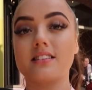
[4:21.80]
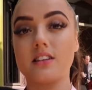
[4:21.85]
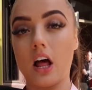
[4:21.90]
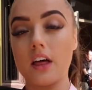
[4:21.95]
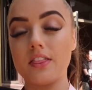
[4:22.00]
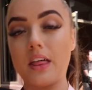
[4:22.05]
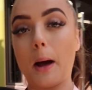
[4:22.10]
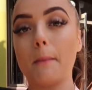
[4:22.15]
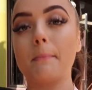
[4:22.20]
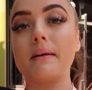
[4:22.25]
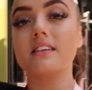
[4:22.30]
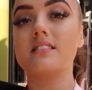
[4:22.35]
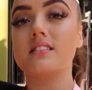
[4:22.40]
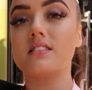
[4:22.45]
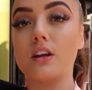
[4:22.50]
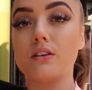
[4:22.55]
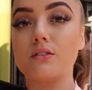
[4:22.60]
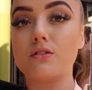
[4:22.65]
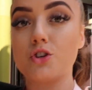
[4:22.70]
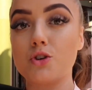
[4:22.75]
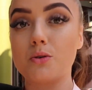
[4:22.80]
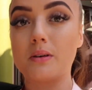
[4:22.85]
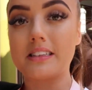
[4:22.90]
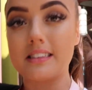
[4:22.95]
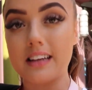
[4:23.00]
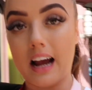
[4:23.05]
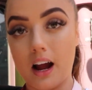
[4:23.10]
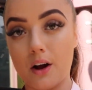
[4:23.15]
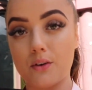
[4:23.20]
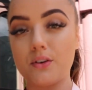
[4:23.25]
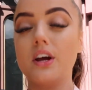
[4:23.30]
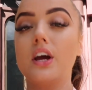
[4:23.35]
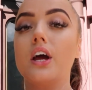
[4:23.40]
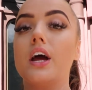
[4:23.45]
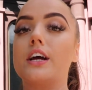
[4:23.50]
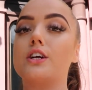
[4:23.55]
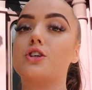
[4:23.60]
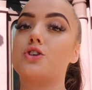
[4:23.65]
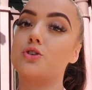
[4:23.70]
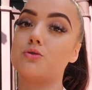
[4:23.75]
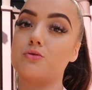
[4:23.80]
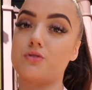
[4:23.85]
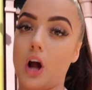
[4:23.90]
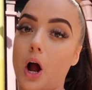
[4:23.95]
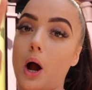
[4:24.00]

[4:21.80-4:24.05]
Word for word: it's like that, but instead of shooting down, it shoots